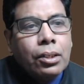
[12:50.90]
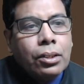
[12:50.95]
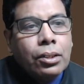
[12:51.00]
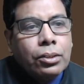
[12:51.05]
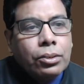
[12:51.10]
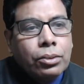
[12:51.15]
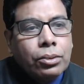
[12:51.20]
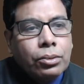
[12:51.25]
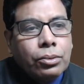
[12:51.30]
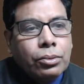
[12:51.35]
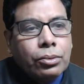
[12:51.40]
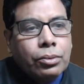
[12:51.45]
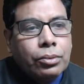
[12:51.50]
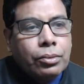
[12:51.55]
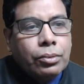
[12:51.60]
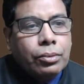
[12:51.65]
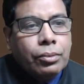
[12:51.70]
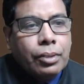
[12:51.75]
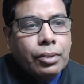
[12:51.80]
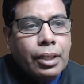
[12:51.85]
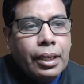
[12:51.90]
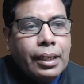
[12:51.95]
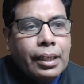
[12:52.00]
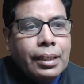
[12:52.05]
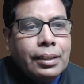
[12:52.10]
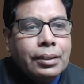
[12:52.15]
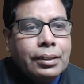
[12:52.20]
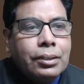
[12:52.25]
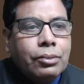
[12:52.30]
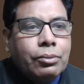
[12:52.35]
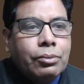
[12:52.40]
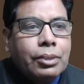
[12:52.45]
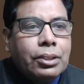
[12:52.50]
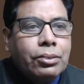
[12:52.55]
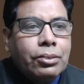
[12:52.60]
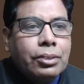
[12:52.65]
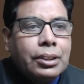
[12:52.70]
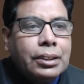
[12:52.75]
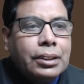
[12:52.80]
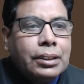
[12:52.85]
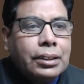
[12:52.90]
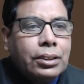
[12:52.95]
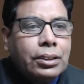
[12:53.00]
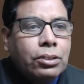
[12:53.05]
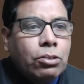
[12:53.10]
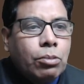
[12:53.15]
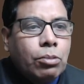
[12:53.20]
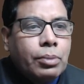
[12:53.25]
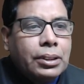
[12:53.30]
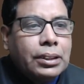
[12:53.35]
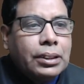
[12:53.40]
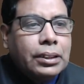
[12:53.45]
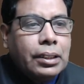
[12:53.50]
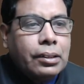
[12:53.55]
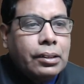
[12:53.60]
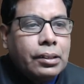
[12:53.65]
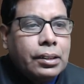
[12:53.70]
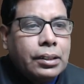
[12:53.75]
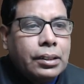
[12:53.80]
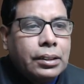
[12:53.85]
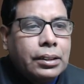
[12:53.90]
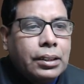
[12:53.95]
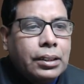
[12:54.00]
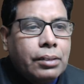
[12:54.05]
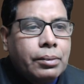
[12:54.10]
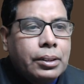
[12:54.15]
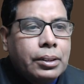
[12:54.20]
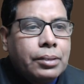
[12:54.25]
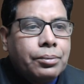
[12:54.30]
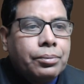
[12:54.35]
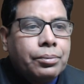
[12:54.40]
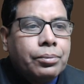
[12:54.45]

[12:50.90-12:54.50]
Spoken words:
So A is 126,7,